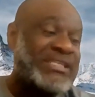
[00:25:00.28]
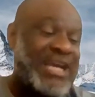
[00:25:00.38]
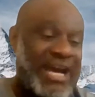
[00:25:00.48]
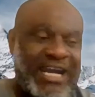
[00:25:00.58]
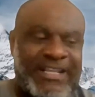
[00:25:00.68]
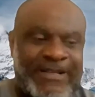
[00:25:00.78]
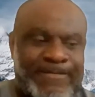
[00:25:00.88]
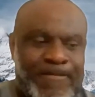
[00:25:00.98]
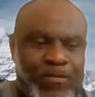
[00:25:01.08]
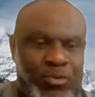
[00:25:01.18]
card.
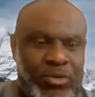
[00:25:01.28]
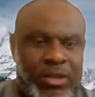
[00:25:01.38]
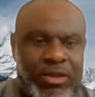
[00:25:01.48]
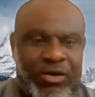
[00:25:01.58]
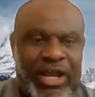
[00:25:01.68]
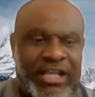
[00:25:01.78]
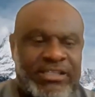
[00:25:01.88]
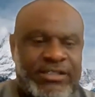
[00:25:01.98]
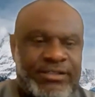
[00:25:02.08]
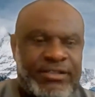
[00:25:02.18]
All
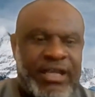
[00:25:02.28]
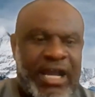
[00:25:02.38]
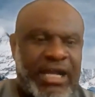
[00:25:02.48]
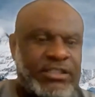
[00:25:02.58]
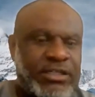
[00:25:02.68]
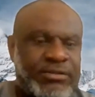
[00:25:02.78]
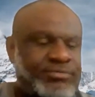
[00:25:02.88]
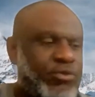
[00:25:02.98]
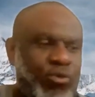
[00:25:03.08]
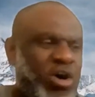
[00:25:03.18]
right. And
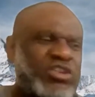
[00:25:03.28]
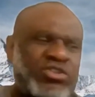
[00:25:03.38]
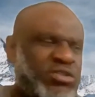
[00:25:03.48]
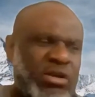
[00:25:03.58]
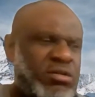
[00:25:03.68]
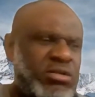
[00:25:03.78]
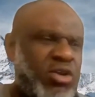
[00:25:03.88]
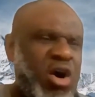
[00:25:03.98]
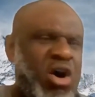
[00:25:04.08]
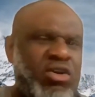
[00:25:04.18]
once
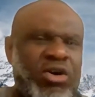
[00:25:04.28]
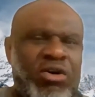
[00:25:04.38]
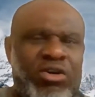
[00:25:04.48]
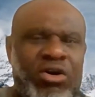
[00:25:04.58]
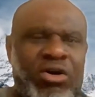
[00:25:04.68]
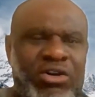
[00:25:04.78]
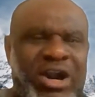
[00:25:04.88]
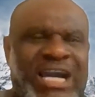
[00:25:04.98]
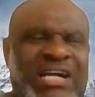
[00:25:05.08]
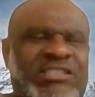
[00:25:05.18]

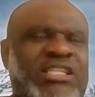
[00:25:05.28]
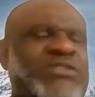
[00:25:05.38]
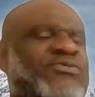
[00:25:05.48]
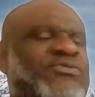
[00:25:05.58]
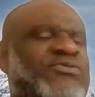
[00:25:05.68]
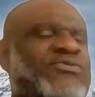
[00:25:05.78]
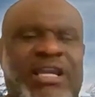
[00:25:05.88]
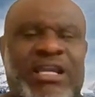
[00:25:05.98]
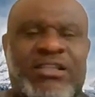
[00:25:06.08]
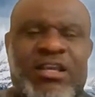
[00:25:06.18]
your account is
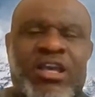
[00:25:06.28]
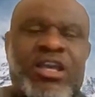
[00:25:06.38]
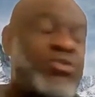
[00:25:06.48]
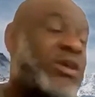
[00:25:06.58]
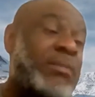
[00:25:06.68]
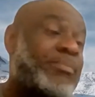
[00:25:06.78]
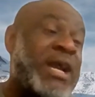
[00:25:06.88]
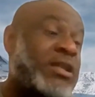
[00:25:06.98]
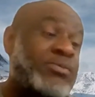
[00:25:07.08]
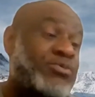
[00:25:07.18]
funded, you can
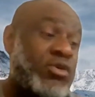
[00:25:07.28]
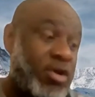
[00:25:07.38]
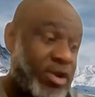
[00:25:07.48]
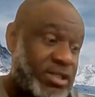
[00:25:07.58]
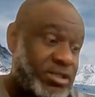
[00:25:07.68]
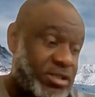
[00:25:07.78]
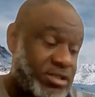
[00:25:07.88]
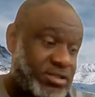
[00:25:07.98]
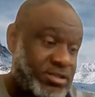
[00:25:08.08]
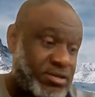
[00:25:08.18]
buy
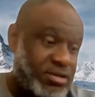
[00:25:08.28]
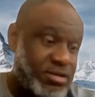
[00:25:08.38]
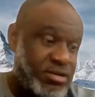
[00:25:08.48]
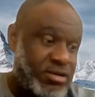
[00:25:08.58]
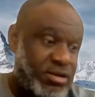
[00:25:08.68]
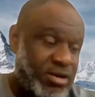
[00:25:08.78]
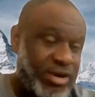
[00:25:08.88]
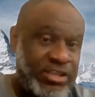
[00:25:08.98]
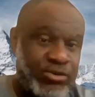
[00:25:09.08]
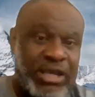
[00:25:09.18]
cryptocurrencies. All
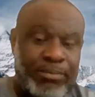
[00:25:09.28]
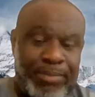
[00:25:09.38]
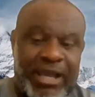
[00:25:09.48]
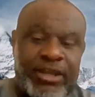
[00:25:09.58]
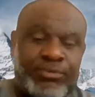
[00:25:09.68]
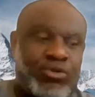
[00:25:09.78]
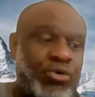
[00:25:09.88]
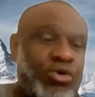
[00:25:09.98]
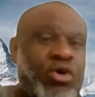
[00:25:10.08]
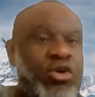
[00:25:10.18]
right. You can buy
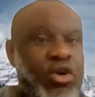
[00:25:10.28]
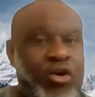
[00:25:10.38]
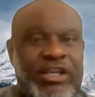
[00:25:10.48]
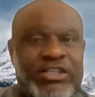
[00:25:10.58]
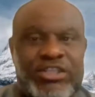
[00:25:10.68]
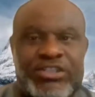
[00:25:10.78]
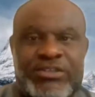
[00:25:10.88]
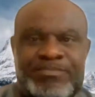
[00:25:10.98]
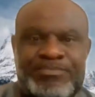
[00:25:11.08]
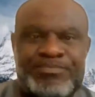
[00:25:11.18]

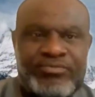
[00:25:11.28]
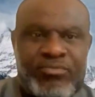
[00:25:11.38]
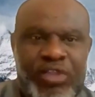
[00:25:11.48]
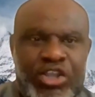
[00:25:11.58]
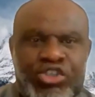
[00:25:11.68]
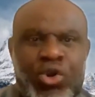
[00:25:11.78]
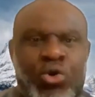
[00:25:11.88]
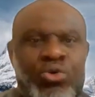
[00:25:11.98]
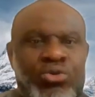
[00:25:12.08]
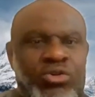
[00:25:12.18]
cryptocurrencies.
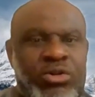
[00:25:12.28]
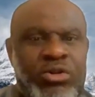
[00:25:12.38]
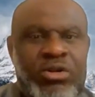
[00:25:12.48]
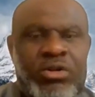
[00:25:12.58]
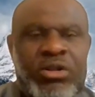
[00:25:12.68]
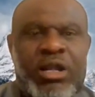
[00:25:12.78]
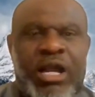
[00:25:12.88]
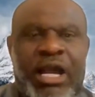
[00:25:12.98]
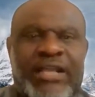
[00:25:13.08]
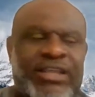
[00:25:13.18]
So,
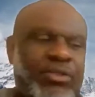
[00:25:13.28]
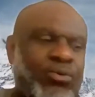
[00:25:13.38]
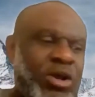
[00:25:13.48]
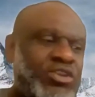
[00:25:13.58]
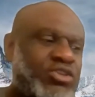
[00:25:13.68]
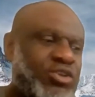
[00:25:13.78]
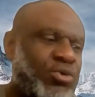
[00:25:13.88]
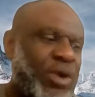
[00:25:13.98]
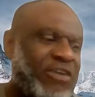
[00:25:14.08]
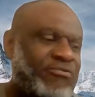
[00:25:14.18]
and then once
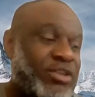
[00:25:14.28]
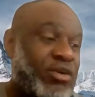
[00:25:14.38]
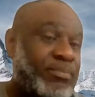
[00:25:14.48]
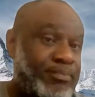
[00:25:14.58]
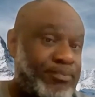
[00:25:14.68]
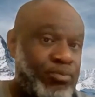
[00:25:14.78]
you have made your